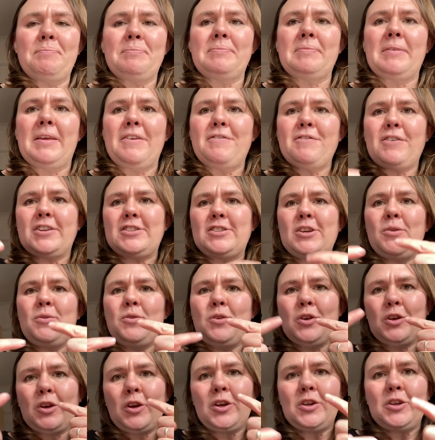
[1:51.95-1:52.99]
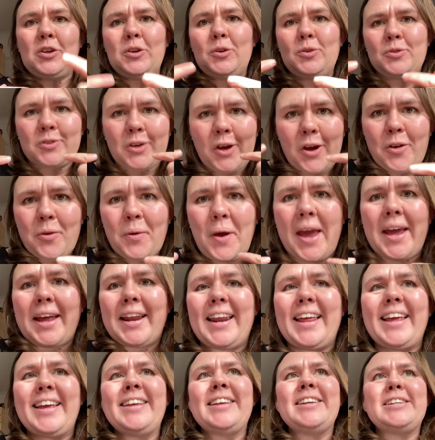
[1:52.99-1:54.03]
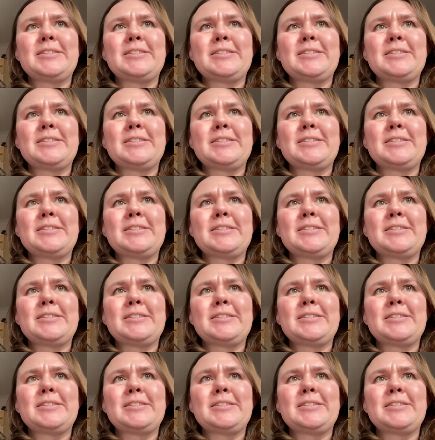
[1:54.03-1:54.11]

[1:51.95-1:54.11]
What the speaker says: If I don't look at you directly, it's